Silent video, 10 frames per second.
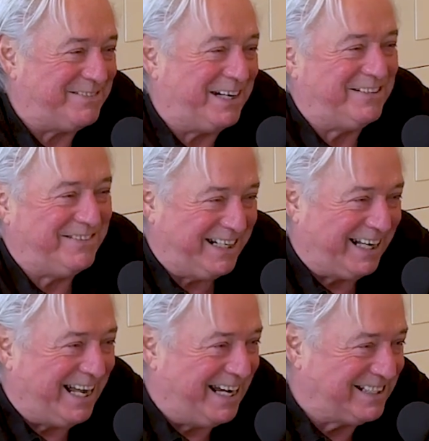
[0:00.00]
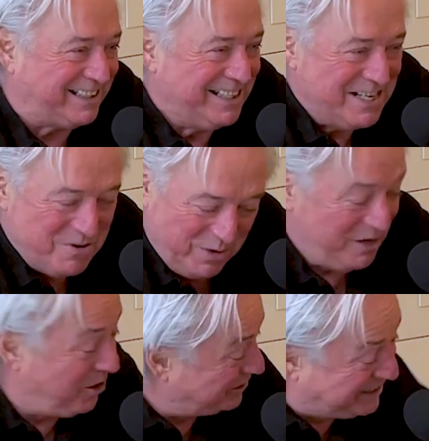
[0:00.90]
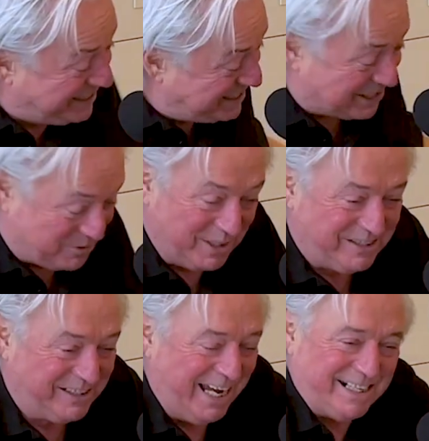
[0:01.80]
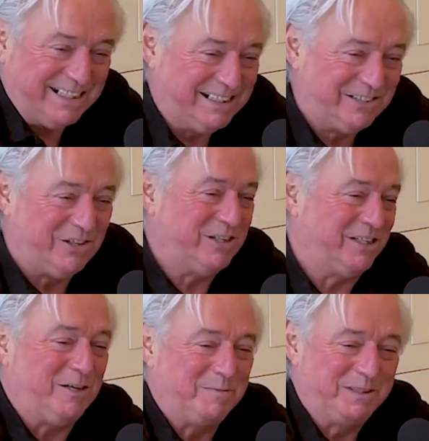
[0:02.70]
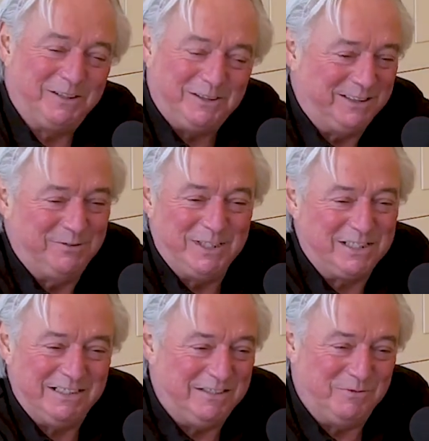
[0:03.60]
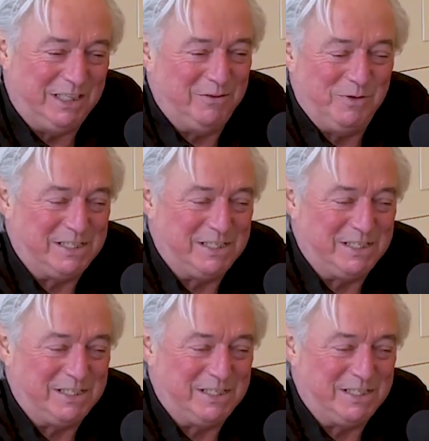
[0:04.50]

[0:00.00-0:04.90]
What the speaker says: I realized, when all the DJs were together in the Royal Albert Hall. It was